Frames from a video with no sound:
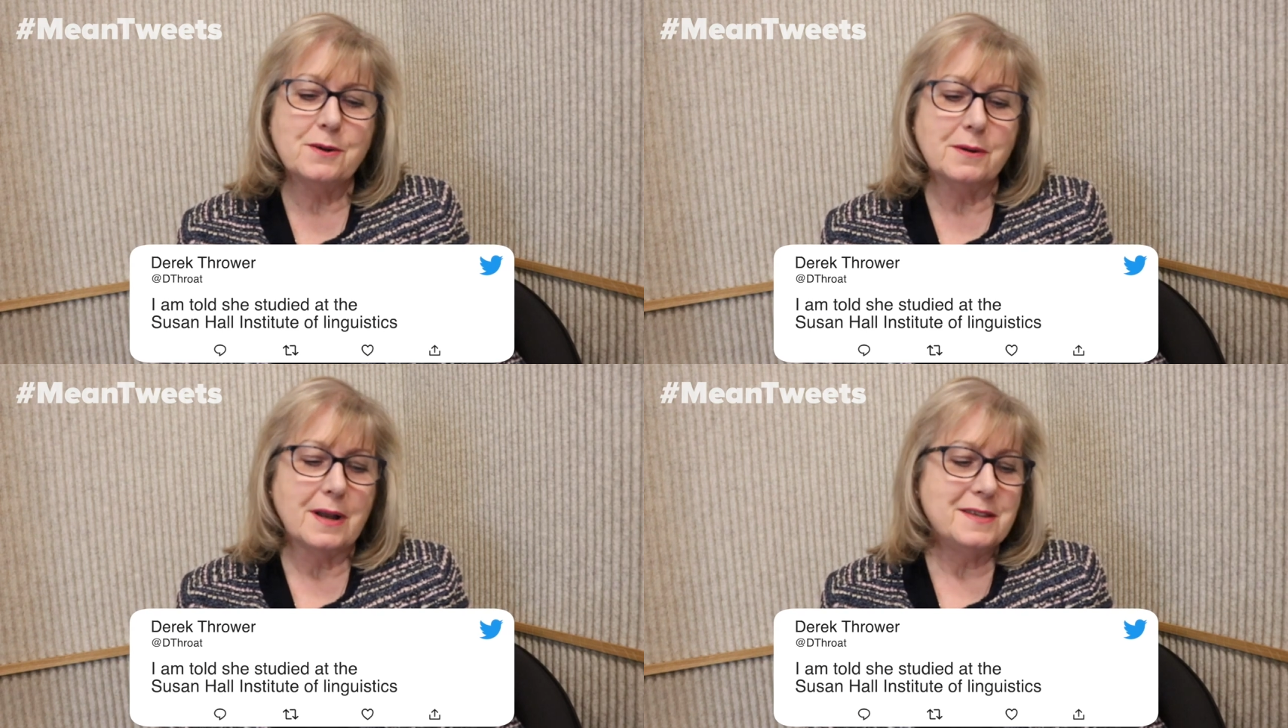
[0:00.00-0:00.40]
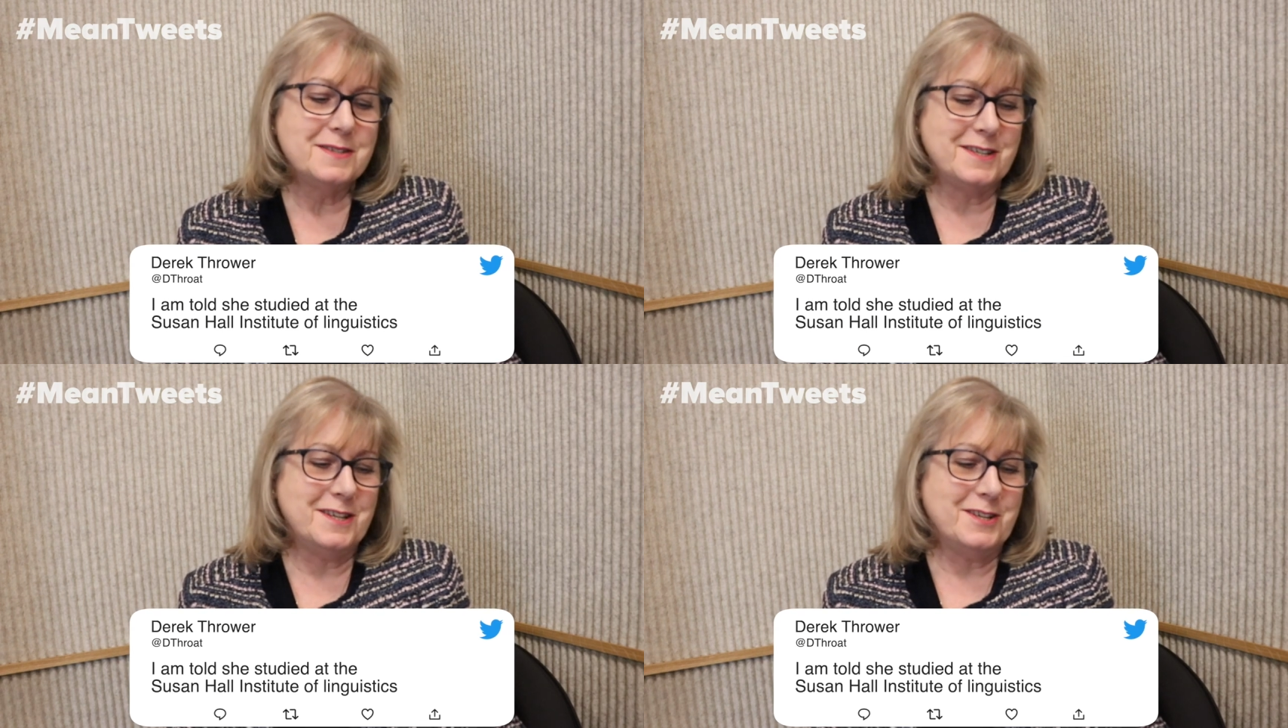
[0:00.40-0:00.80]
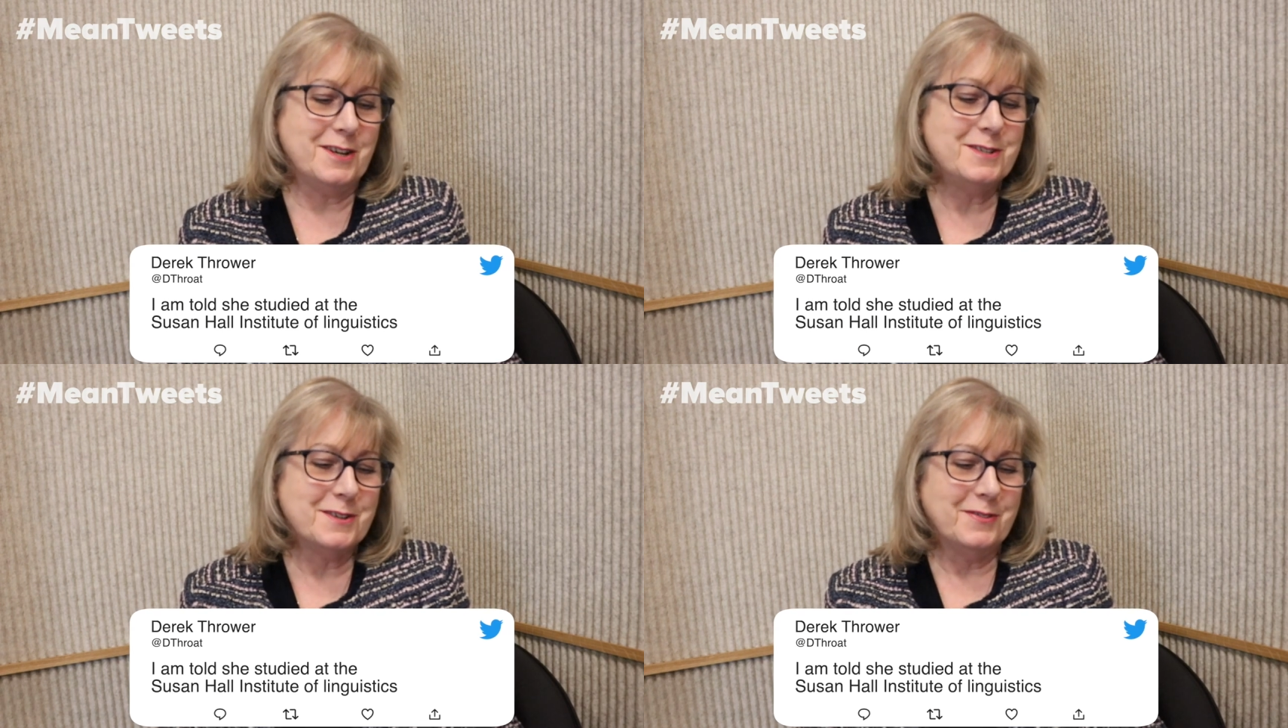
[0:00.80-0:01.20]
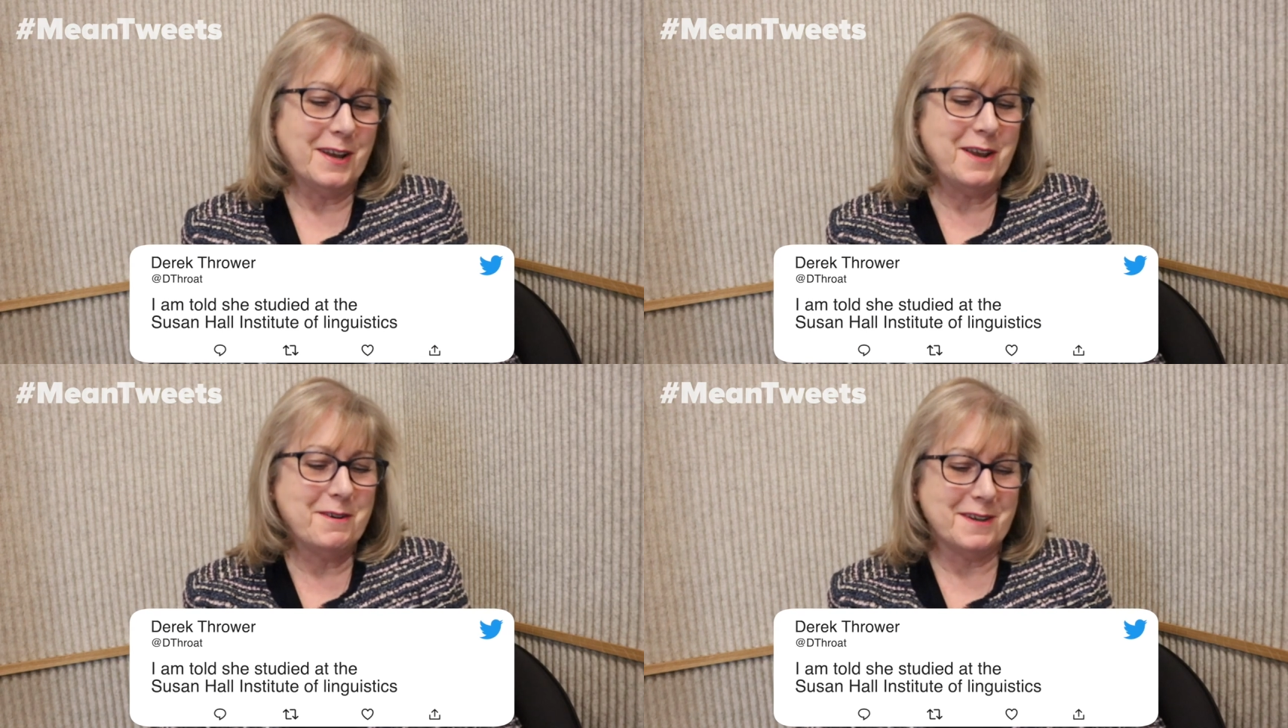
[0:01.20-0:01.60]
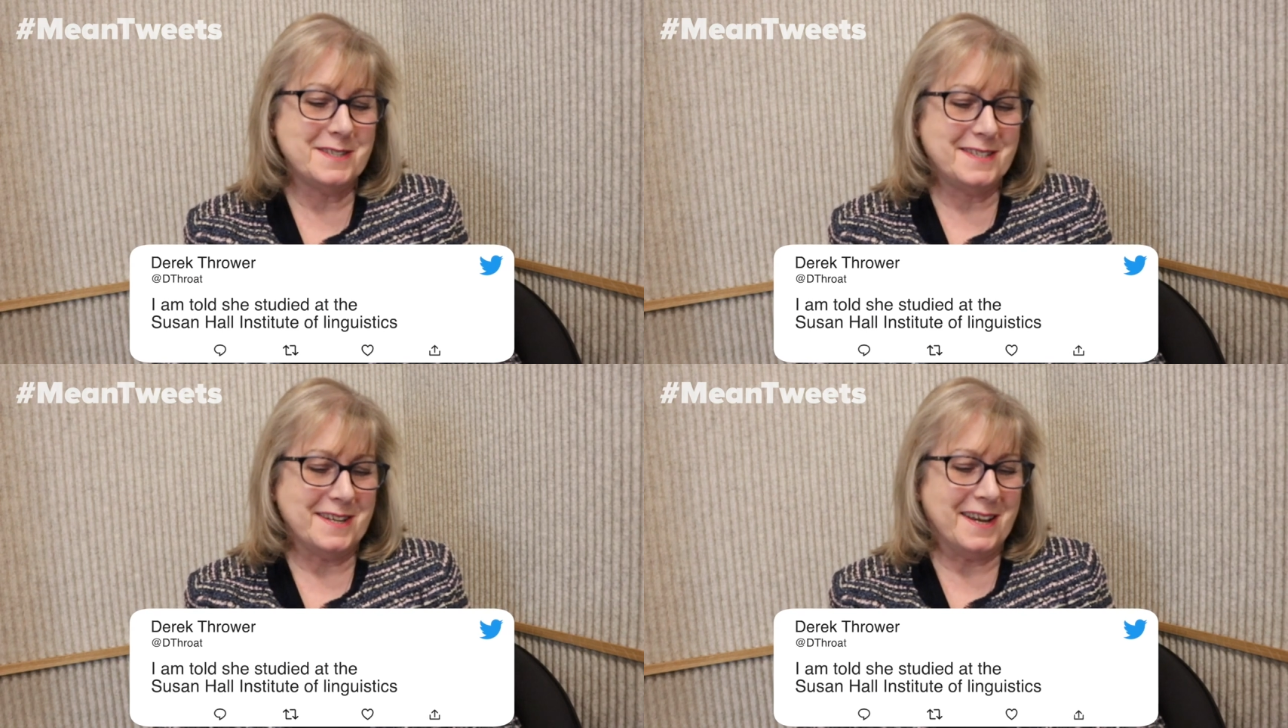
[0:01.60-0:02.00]
Hall Institute of
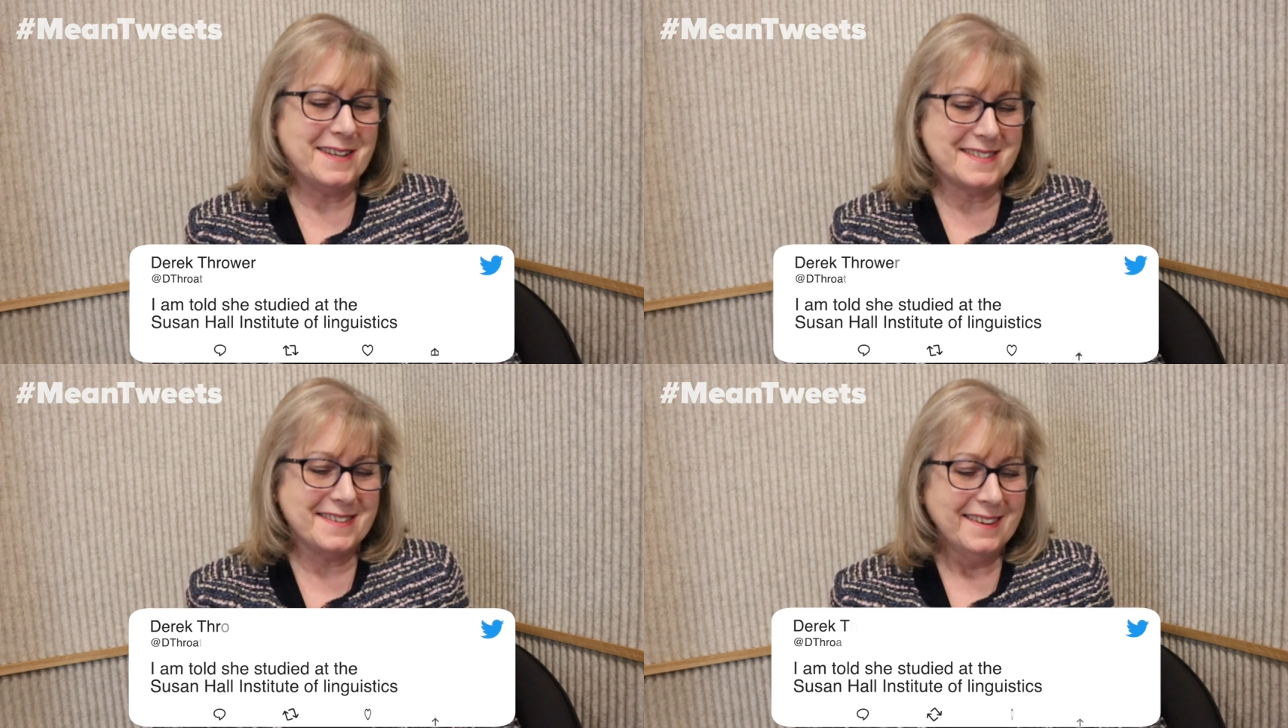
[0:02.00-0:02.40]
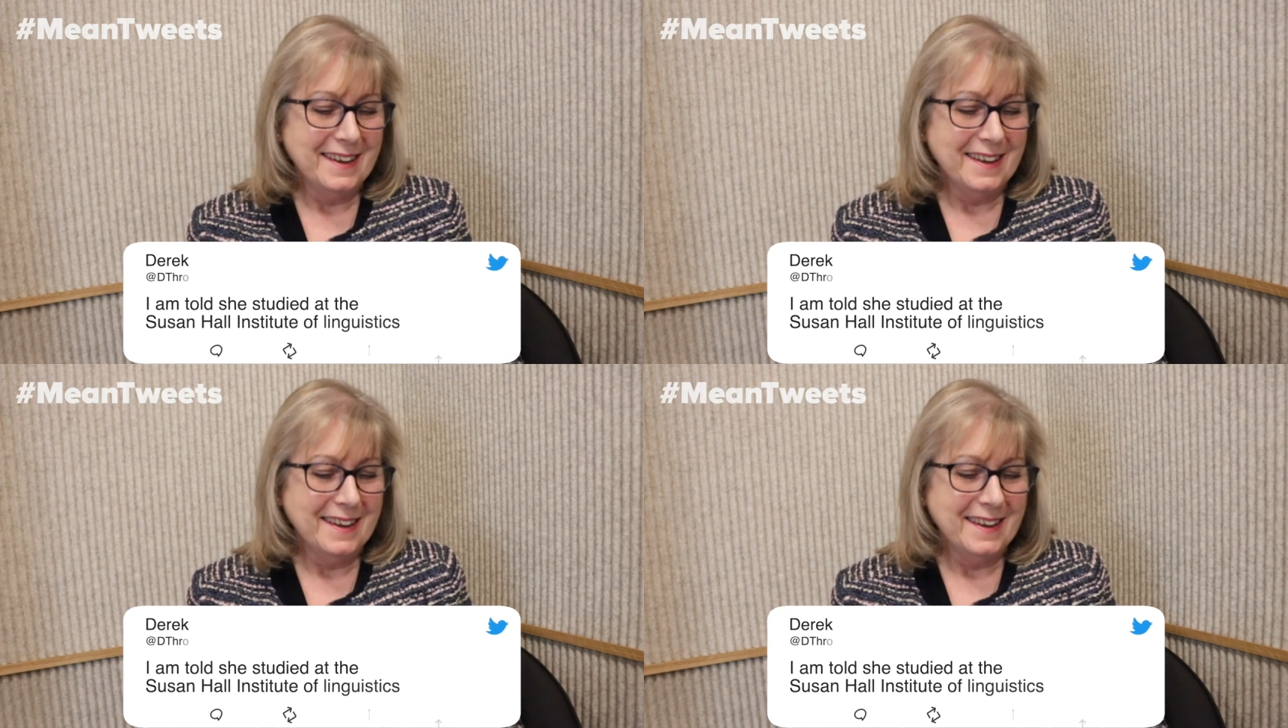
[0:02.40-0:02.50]
Linguistics.